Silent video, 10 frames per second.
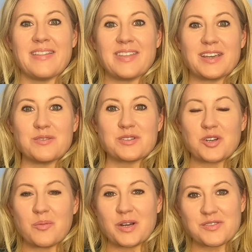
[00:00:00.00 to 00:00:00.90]
Thank you
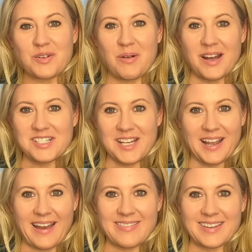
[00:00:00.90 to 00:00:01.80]
so much for
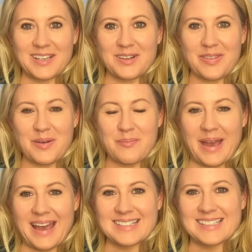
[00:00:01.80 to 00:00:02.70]
watching. I think you're the
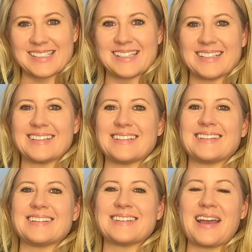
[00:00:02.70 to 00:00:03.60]
best.
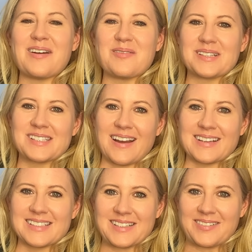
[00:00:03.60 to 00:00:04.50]
We'll
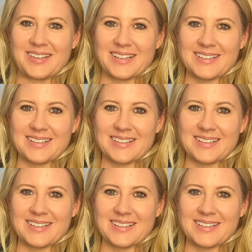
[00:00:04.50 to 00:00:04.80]
talk soon.